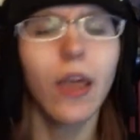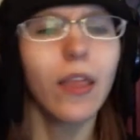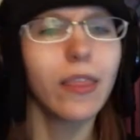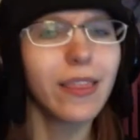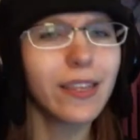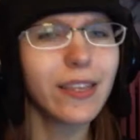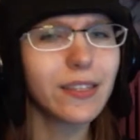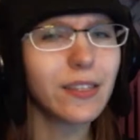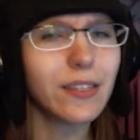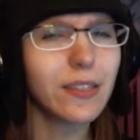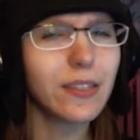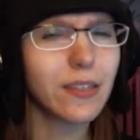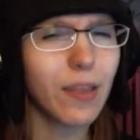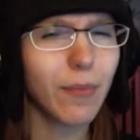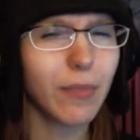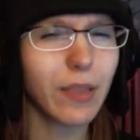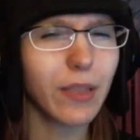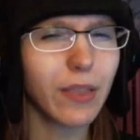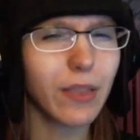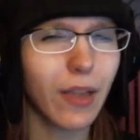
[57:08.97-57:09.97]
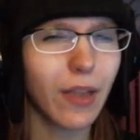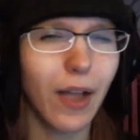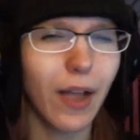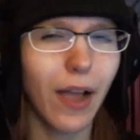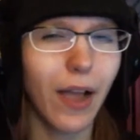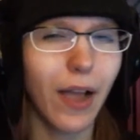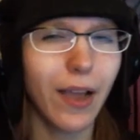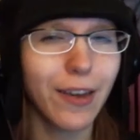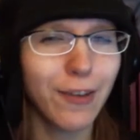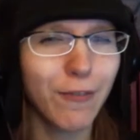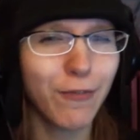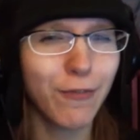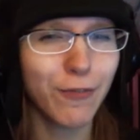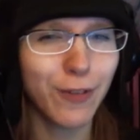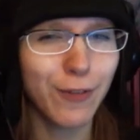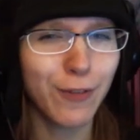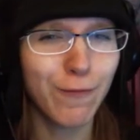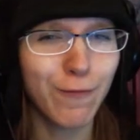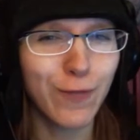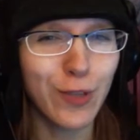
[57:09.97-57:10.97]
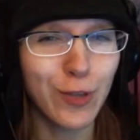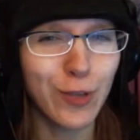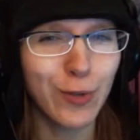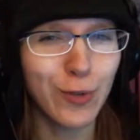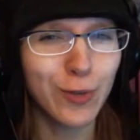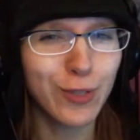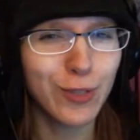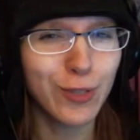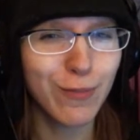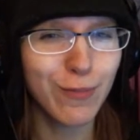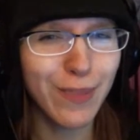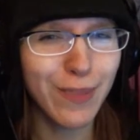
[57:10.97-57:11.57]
this is something that kind of confused me,